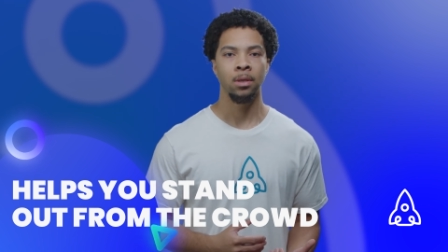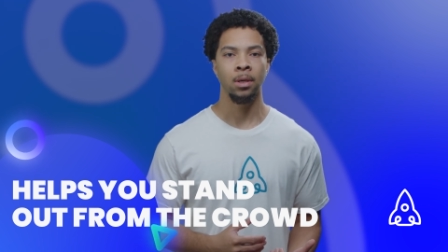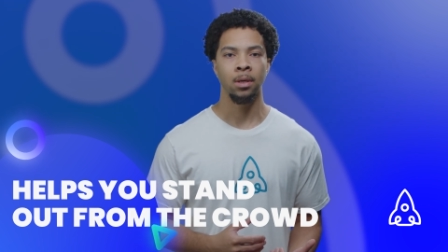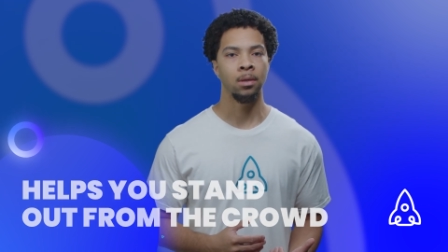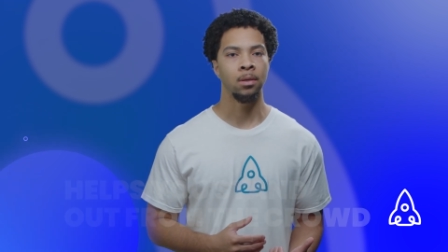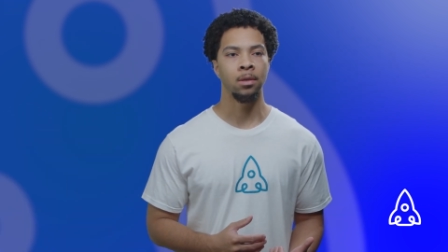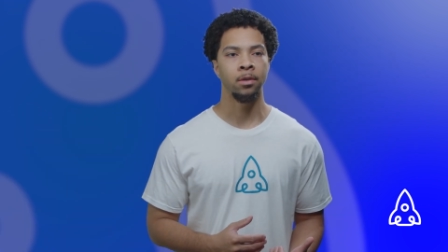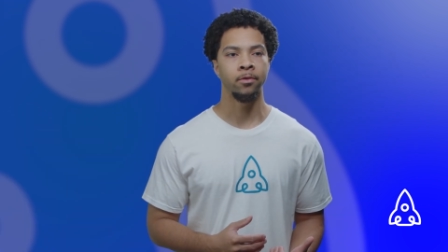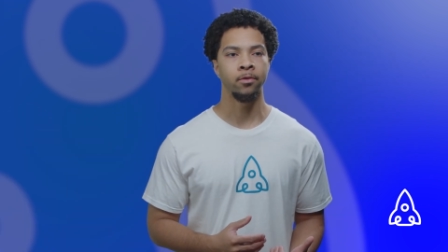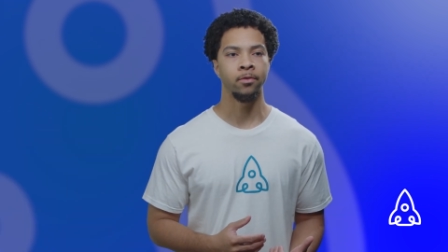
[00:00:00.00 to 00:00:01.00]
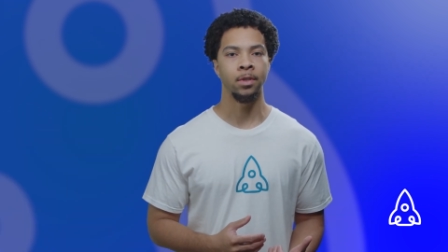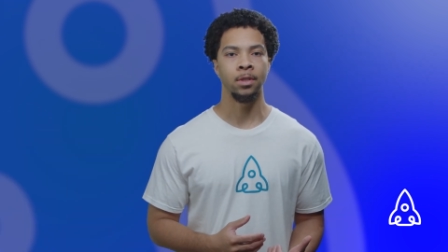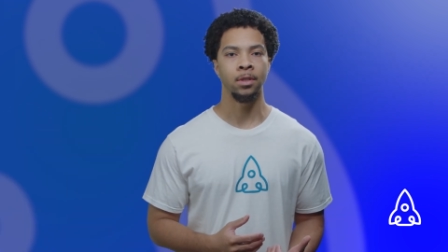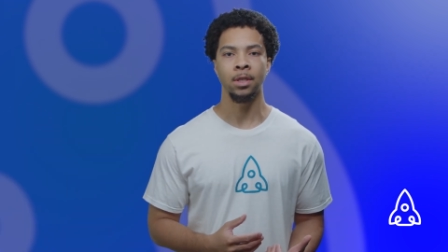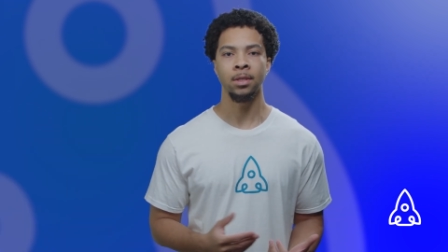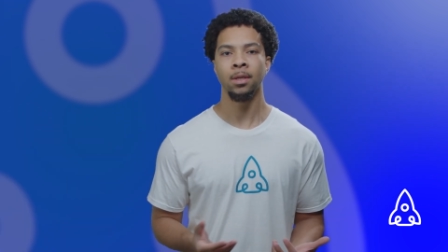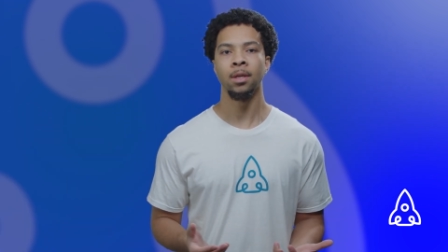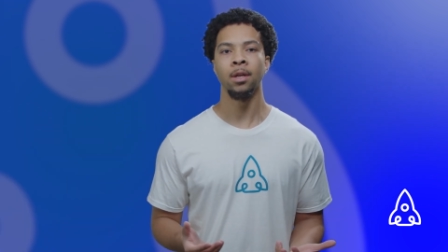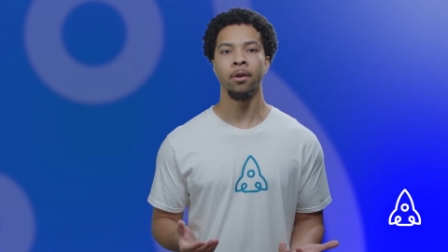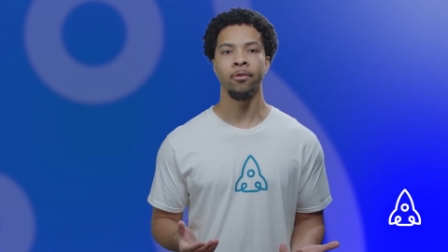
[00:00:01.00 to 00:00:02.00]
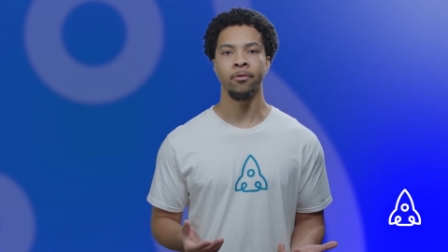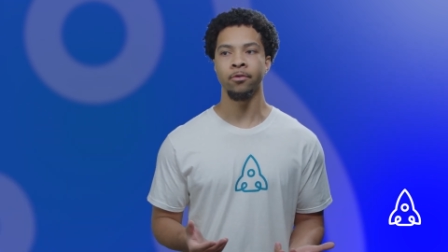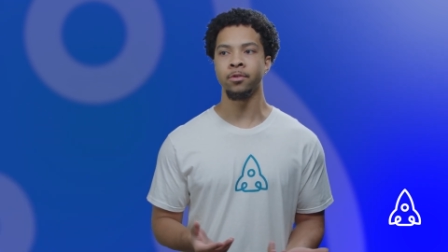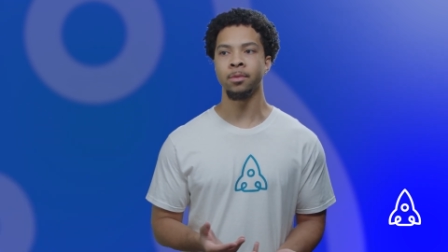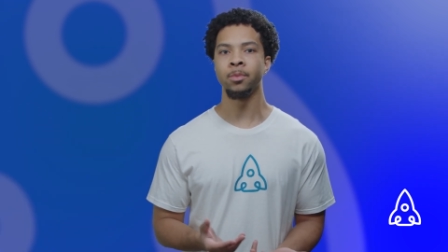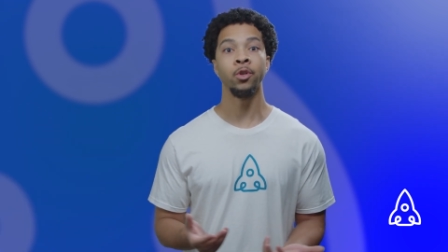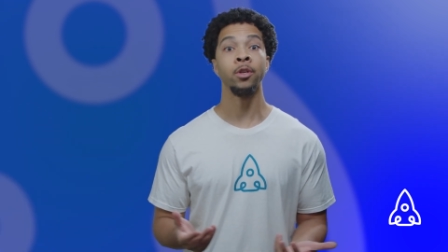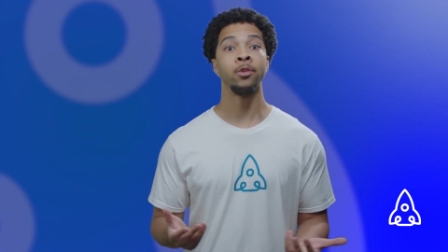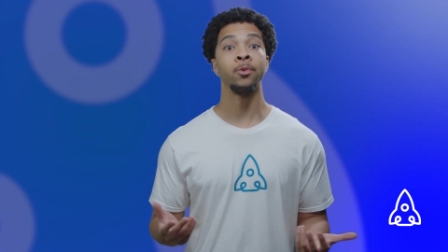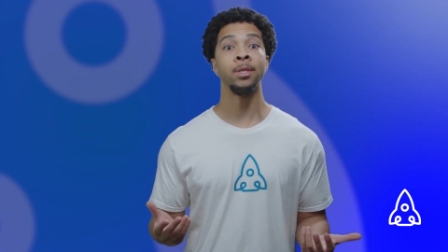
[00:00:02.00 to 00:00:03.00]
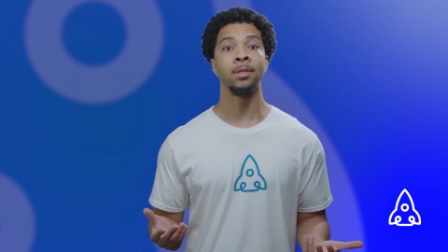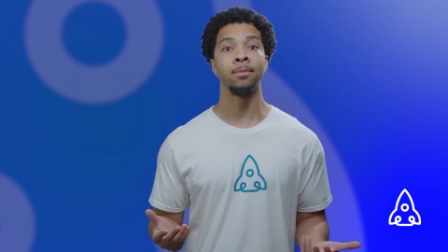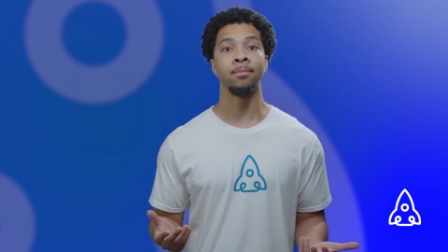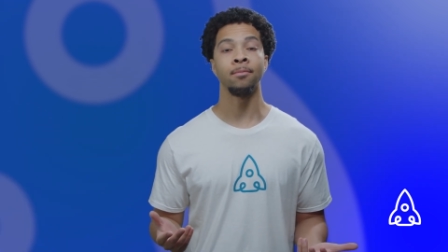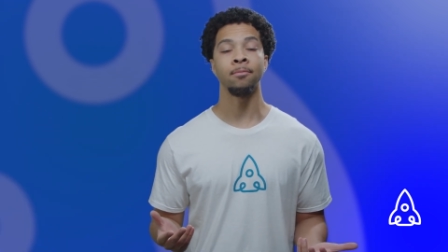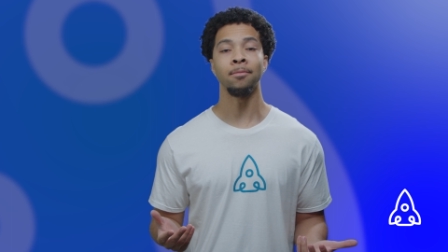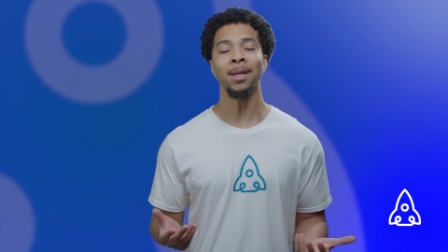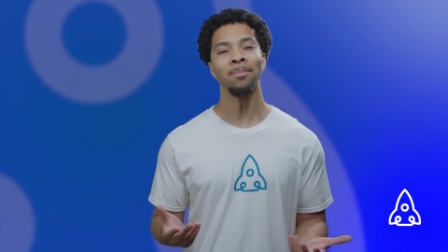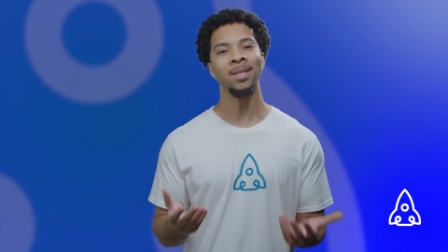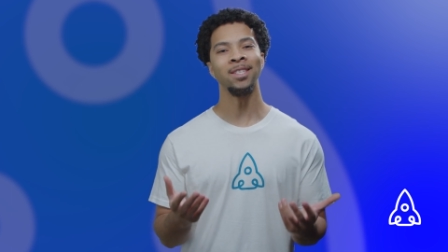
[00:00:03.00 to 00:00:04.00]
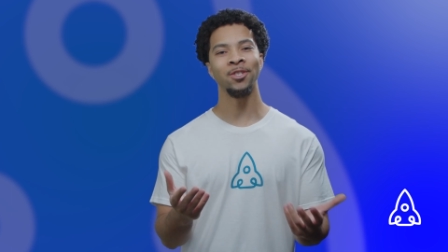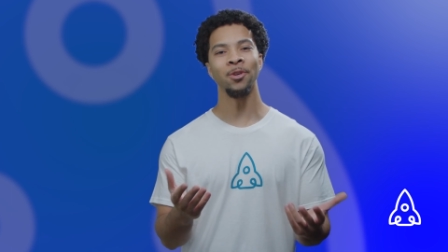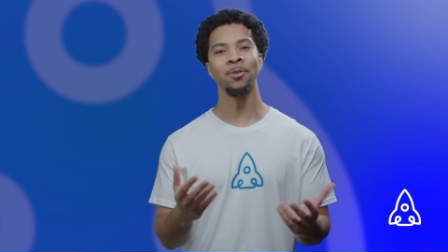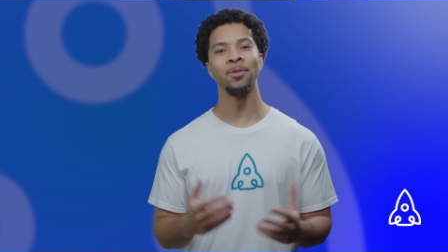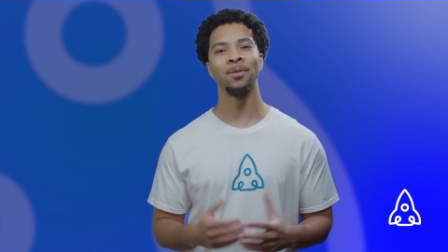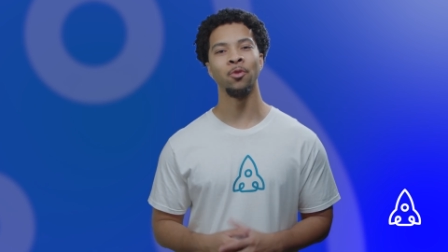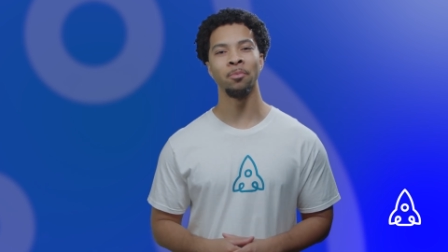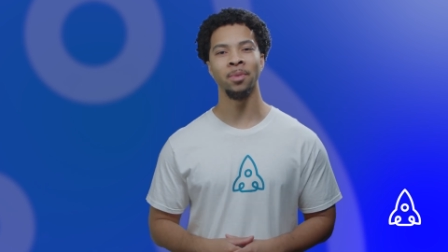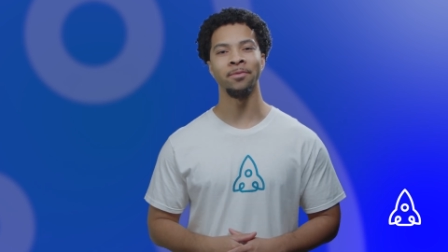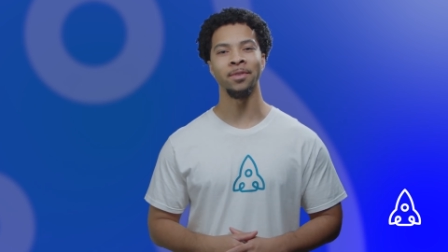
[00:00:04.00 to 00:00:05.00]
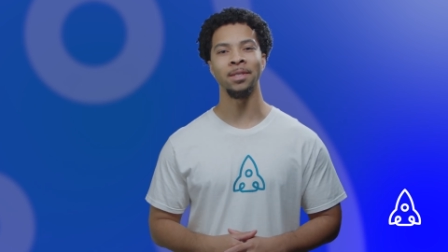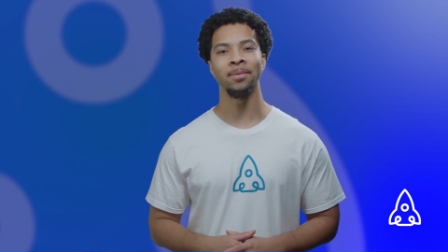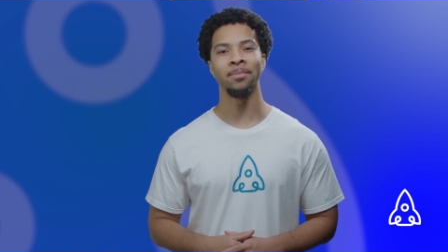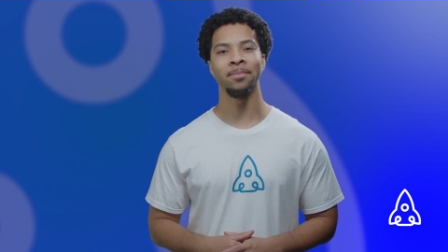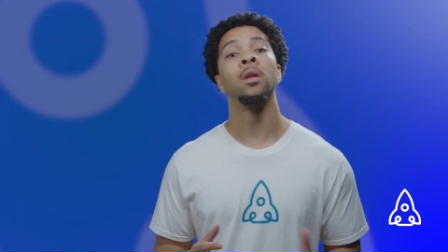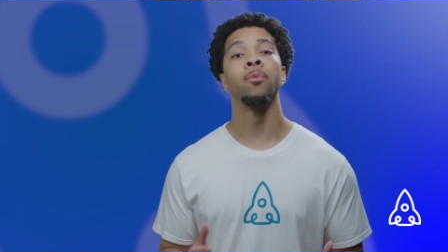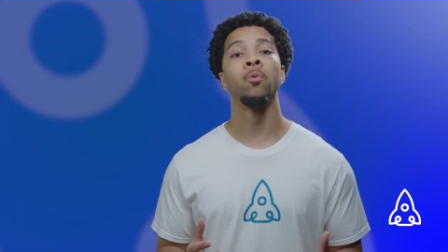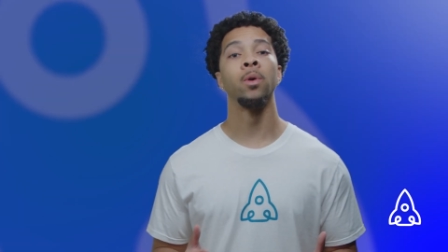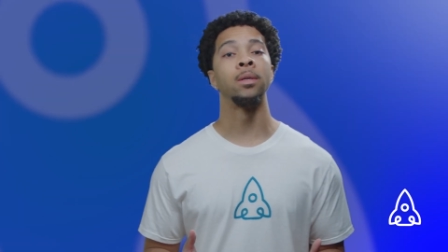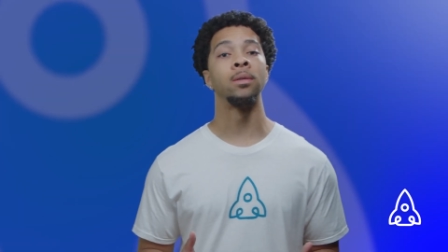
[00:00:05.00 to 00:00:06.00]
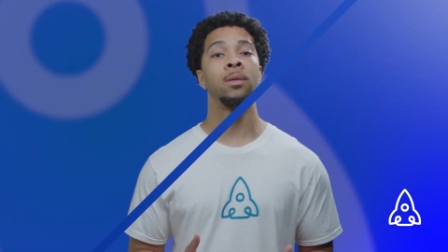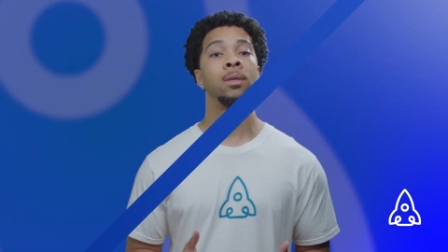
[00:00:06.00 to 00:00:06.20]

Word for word: And if this isn't enough for some strange reason, let me show you some more benefits. Number one,